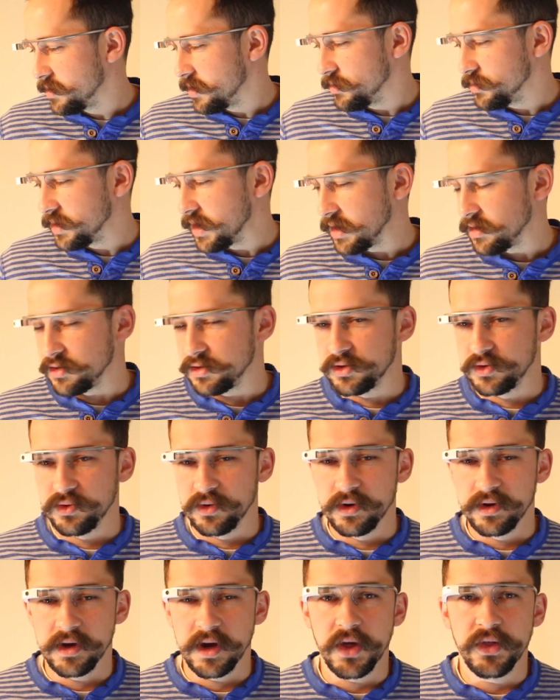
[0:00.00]
I was at the
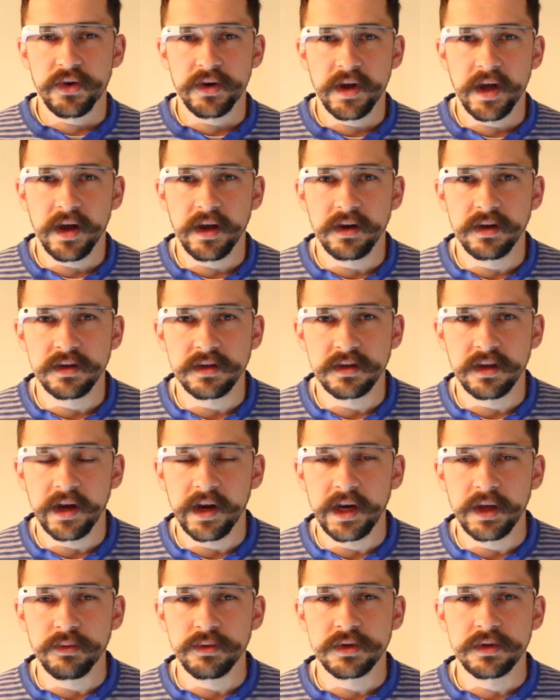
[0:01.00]
store the other day, and this
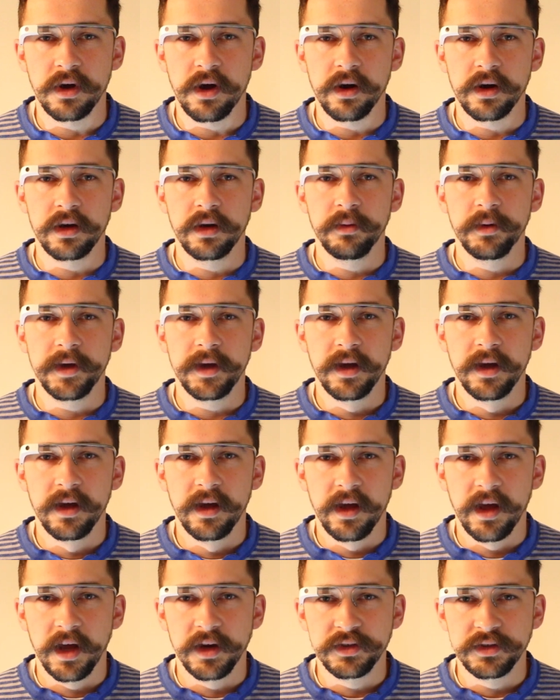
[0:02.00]
lady was talking to me,
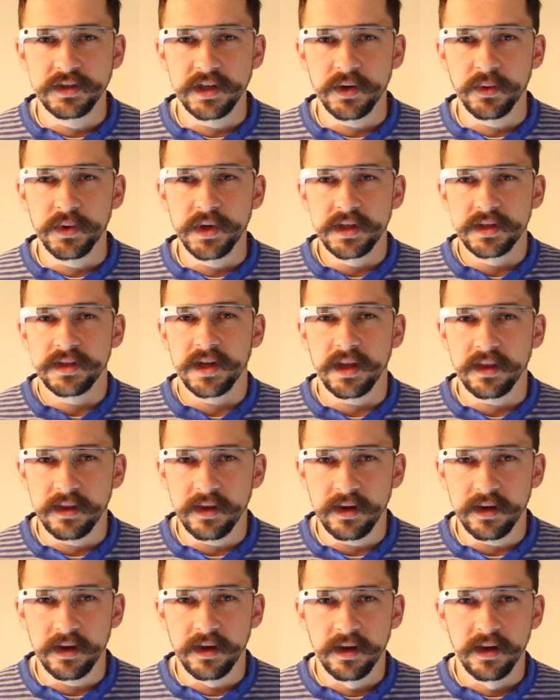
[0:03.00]
and she was like, "What is that
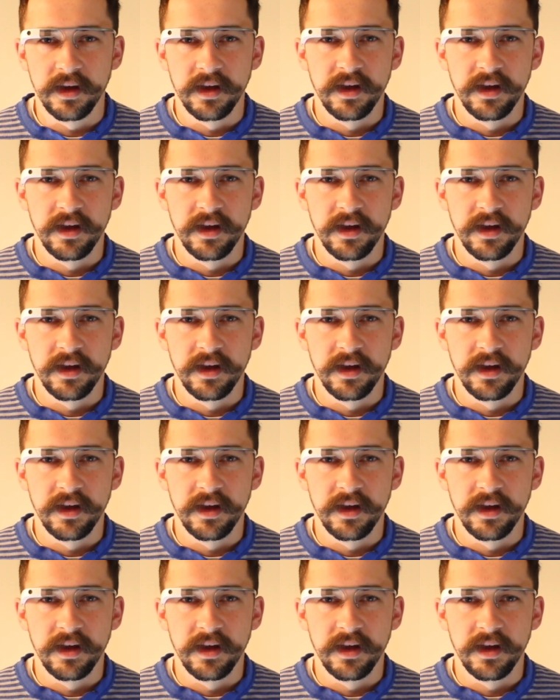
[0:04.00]
thing?"